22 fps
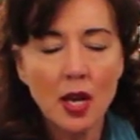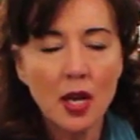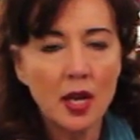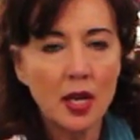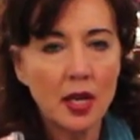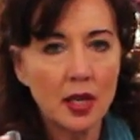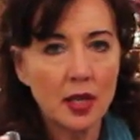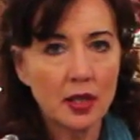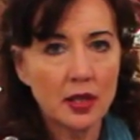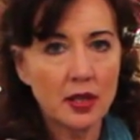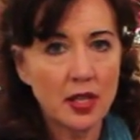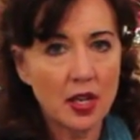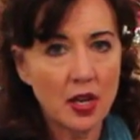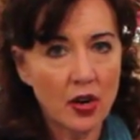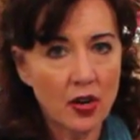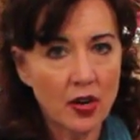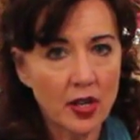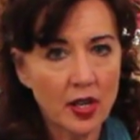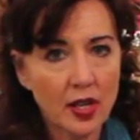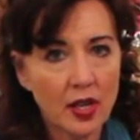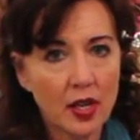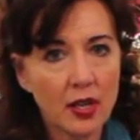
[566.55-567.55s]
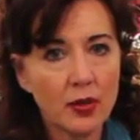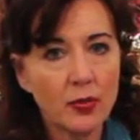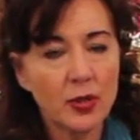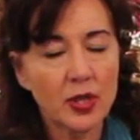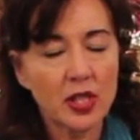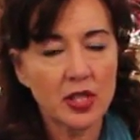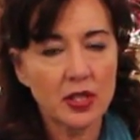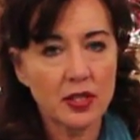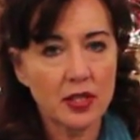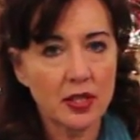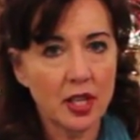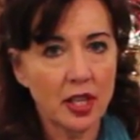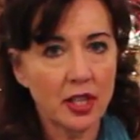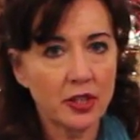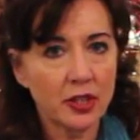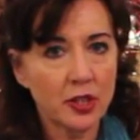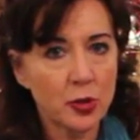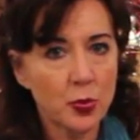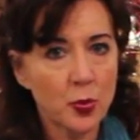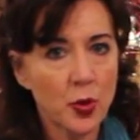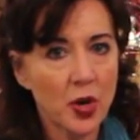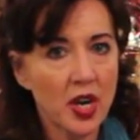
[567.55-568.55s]
And the arnica, which is
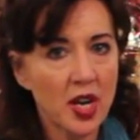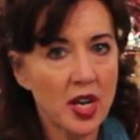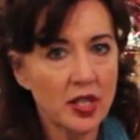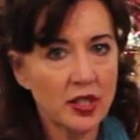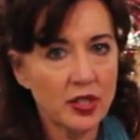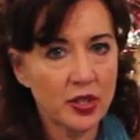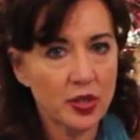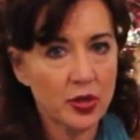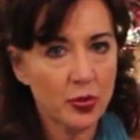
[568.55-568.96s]
10 sprays